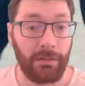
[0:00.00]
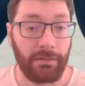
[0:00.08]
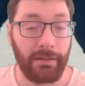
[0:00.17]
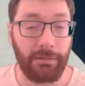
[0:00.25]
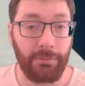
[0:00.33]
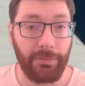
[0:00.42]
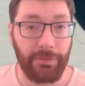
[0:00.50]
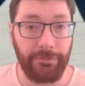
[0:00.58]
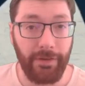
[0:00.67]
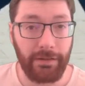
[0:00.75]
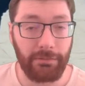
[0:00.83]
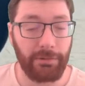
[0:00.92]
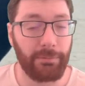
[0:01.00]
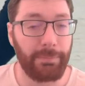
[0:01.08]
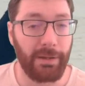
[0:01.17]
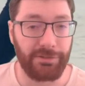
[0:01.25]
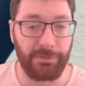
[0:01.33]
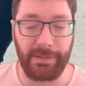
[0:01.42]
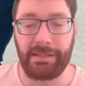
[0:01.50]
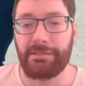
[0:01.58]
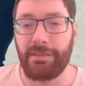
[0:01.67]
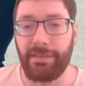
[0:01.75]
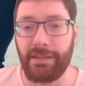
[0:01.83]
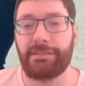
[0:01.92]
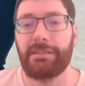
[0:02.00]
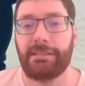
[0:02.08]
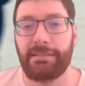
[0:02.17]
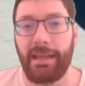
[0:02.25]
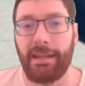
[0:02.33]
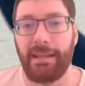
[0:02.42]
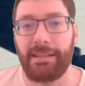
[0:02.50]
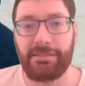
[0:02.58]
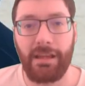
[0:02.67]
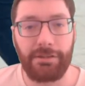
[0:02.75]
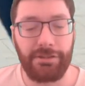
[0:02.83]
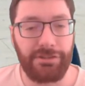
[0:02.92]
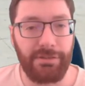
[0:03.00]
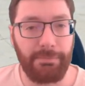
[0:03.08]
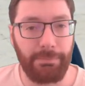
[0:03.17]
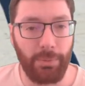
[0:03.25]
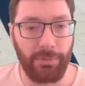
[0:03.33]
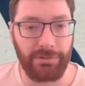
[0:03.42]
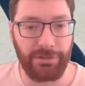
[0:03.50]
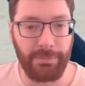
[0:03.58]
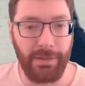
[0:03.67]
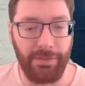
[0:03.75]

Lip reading: Now, the final little puzzle piece to this is that it's not just important to be